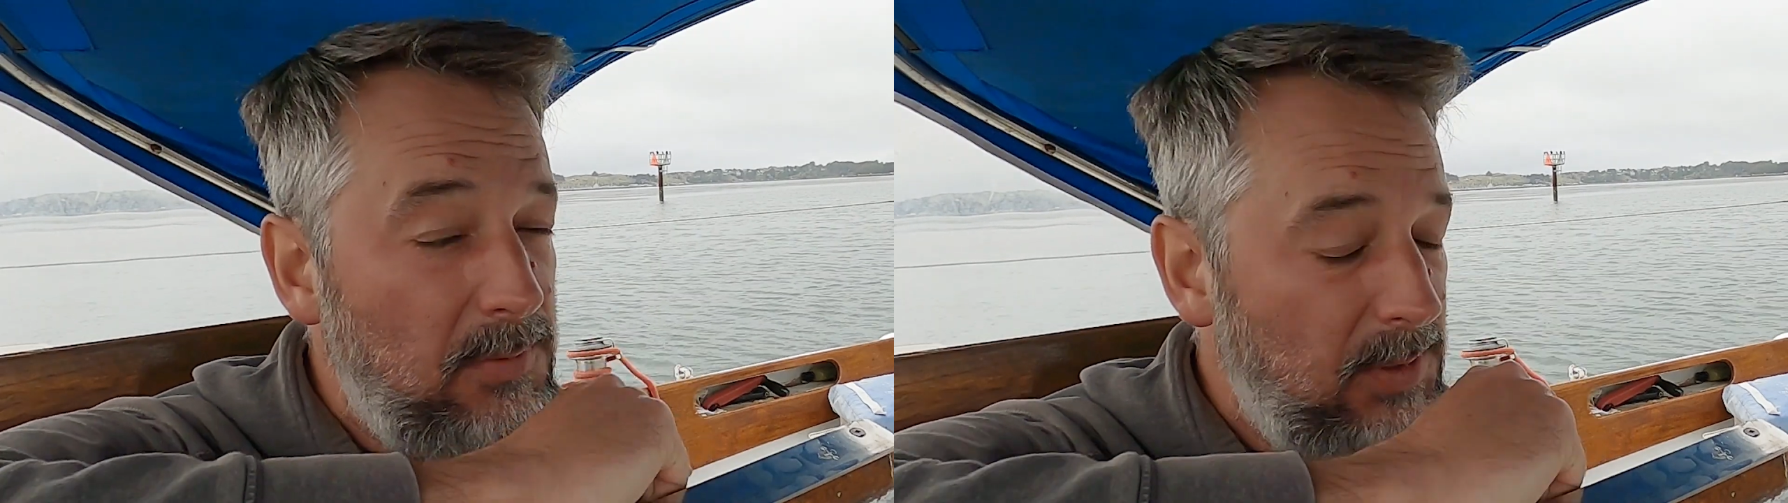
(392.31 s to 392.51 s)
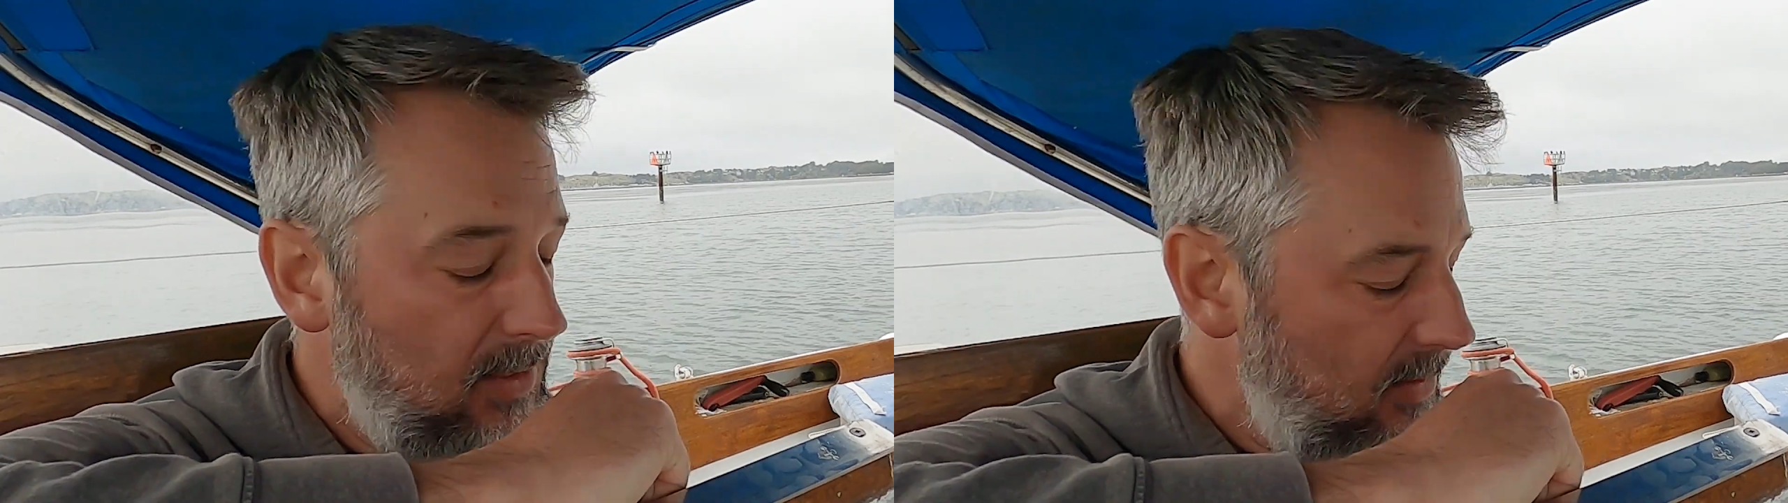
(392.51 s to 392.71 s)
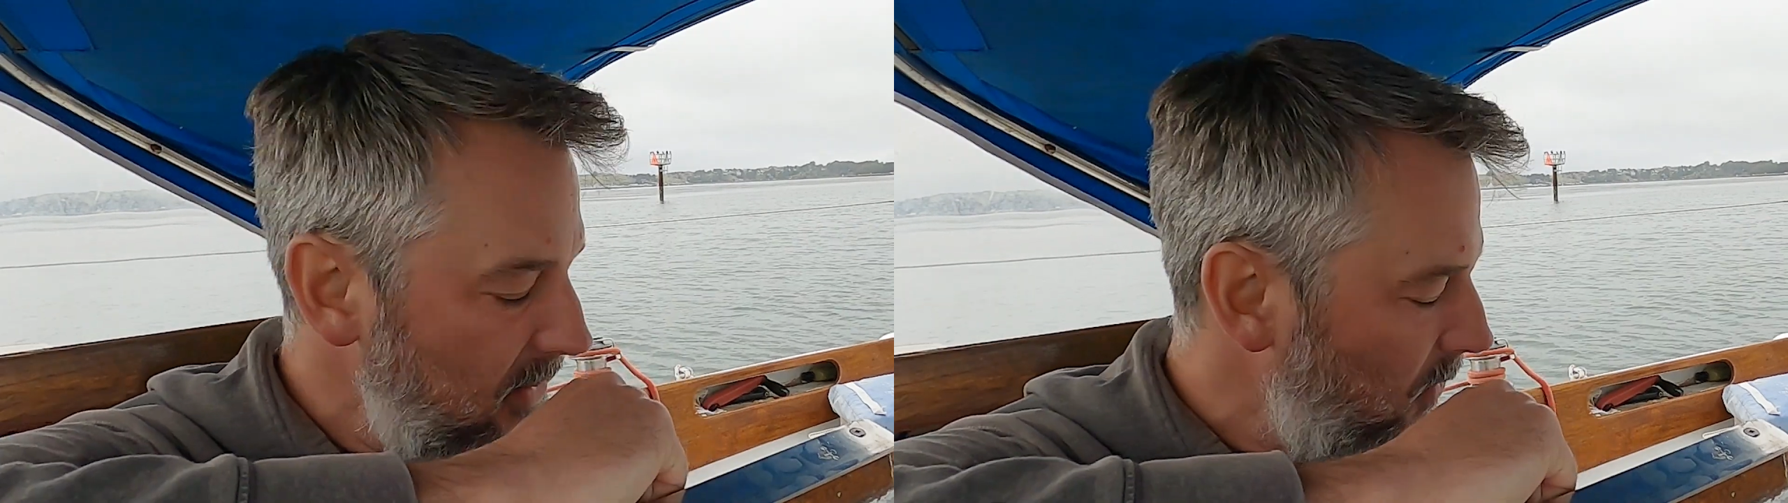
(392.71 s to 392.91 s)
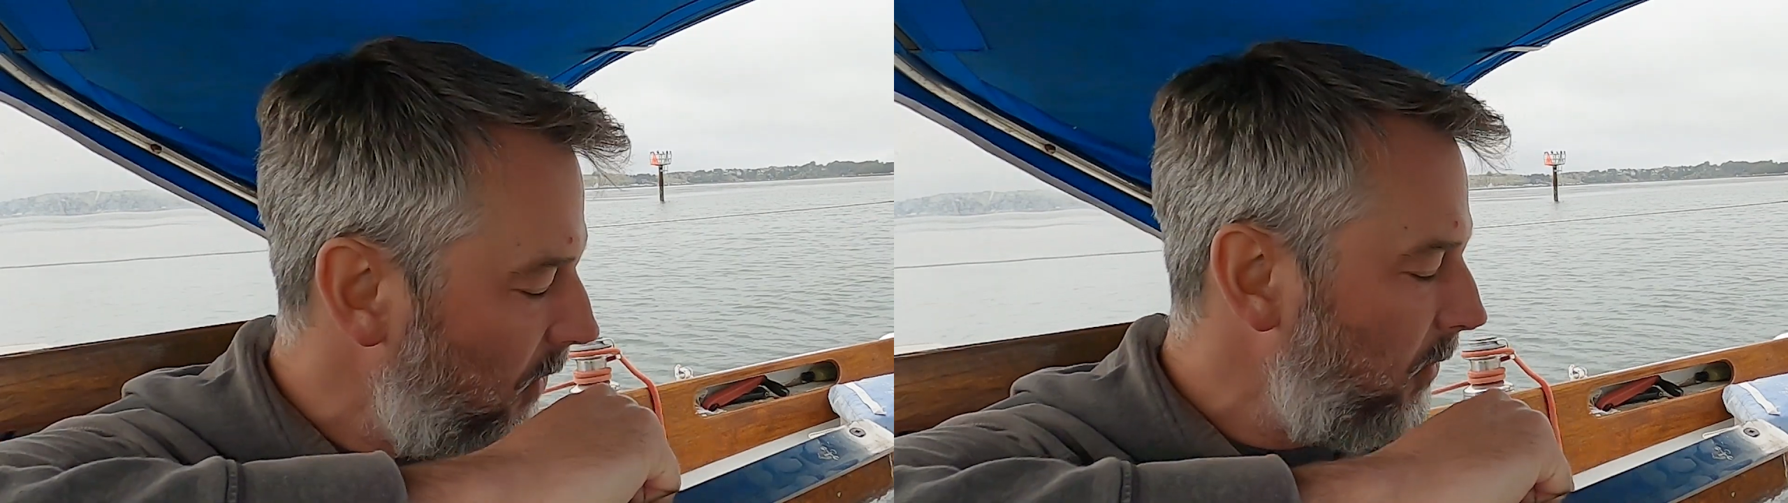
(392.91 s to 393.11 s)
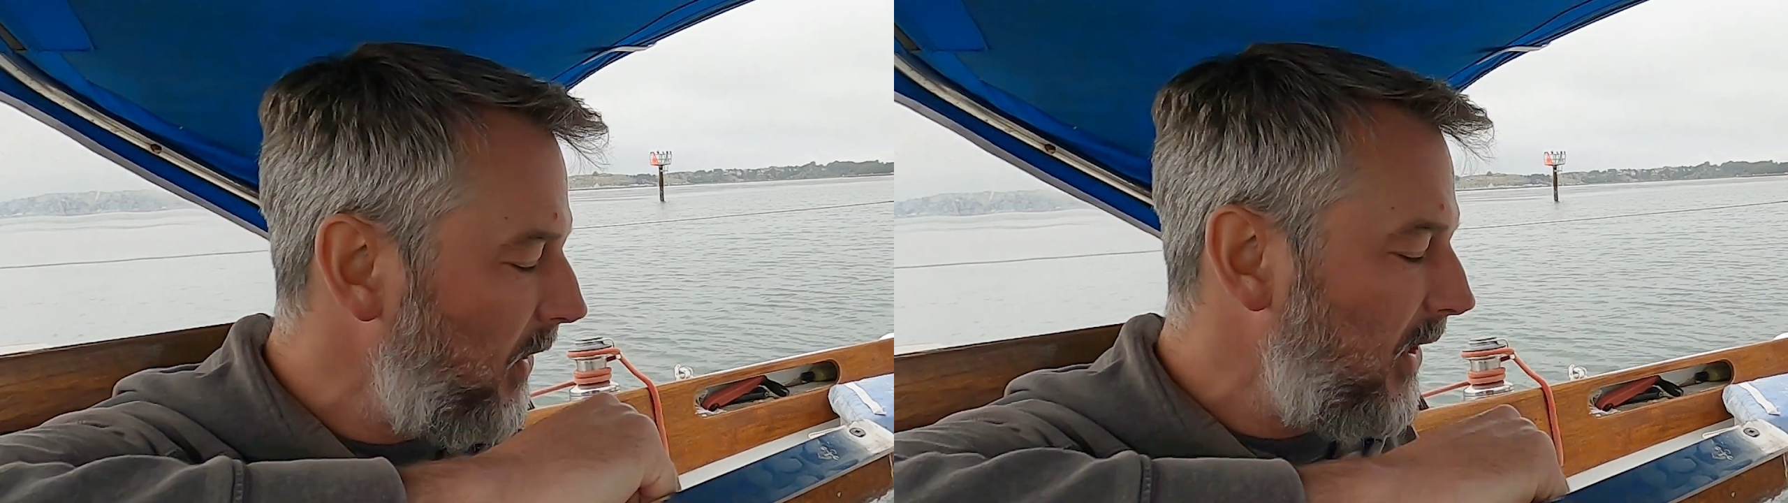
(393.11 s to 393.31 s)
because these
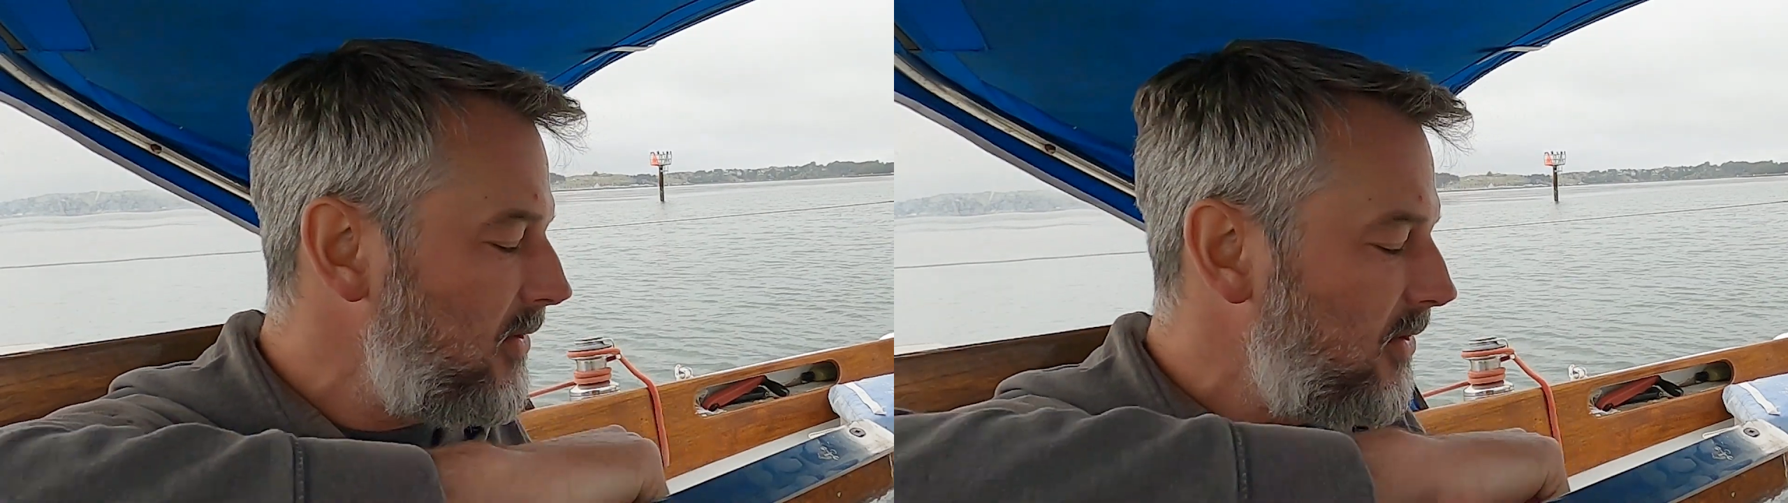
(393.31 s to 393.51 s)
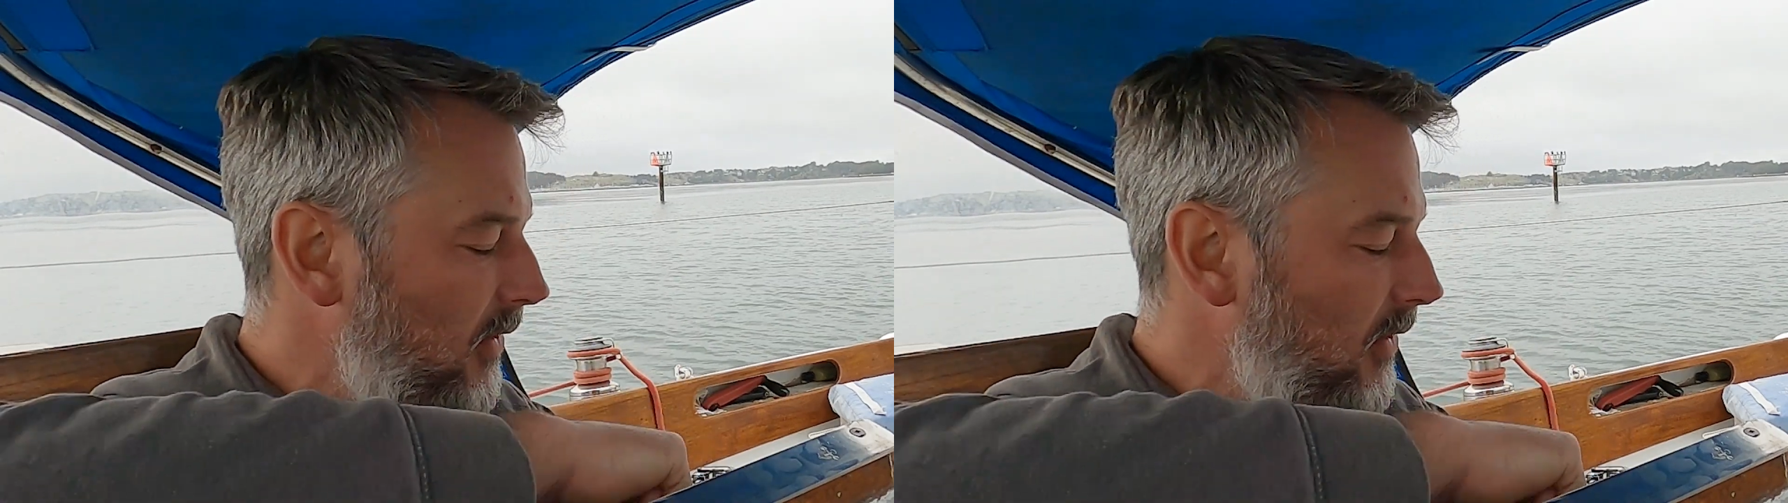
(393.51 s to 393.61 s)
rubber bands